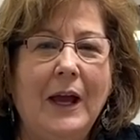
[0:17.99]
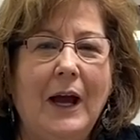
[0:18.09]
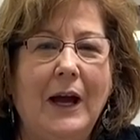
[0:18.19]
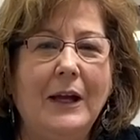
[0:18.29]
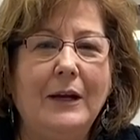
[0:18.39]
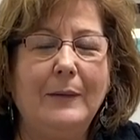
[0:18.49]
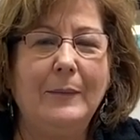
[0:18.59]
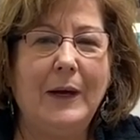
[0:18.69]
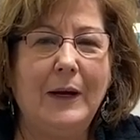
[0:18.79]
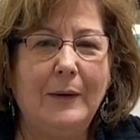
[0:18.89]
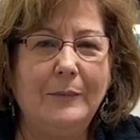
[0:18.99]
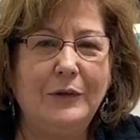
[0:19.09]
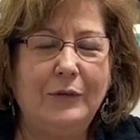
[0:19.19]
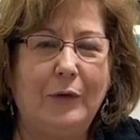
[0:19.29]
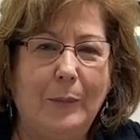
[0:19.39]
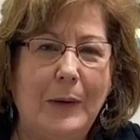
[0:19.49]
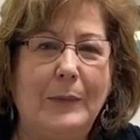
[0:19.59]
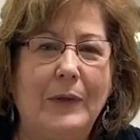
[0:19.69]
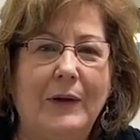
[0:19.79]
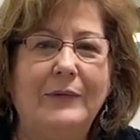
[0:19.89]
I am, for people
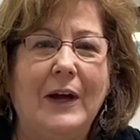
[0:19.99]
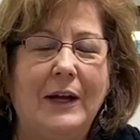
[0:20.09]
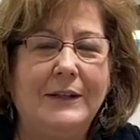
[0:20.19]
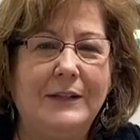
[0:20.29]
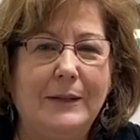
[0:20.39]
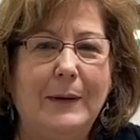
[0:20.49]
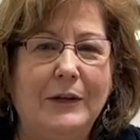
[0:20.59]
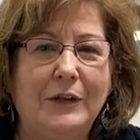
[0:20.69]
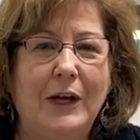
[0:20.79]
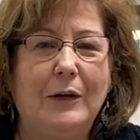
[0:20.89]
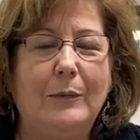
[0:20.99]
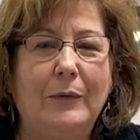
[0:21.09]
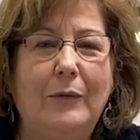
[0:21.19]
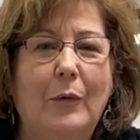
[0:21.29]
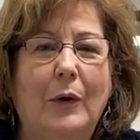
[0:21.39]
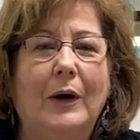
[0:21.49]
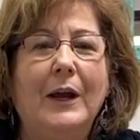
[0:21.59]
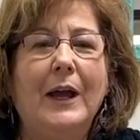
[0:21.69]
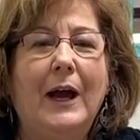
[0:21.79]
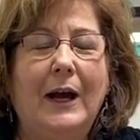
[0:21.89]
that have not seen my channel before,
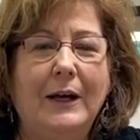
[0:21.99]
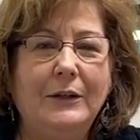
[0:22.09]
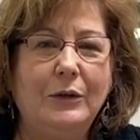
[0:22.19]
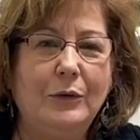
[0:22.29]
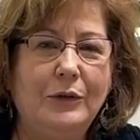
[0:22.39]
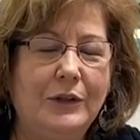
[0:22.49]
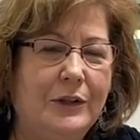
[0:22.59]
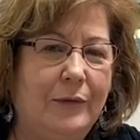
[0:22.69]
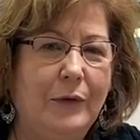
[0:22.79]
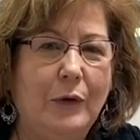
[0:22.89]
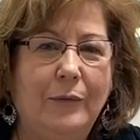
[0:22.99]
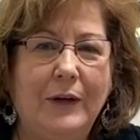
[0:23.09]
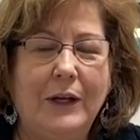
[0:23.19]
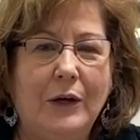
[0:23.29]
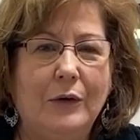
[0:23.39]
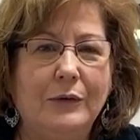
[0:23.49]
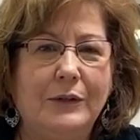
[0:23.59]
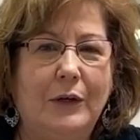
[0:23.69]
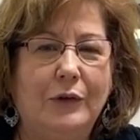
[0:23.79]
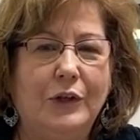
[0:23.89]
I do just a few videos
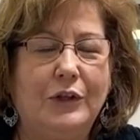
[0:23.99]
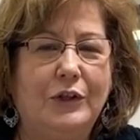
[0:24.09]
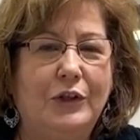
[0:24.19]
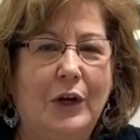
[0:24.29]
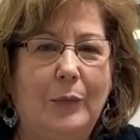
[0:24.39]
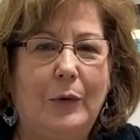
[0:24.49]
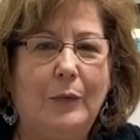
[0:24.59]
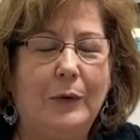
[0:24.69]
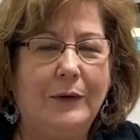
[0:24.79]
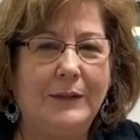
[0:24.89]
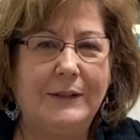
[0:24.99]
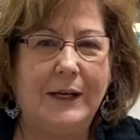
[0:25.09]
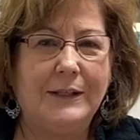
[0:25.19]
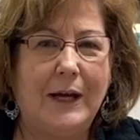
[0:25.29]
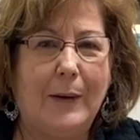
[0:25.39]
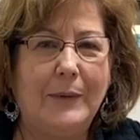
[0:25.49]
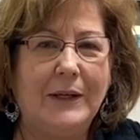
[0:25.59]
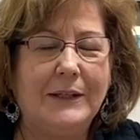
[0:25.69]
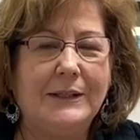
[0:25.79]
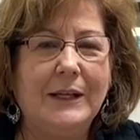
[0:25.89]
that are just general real estate
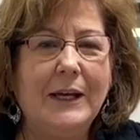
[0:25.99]
topics,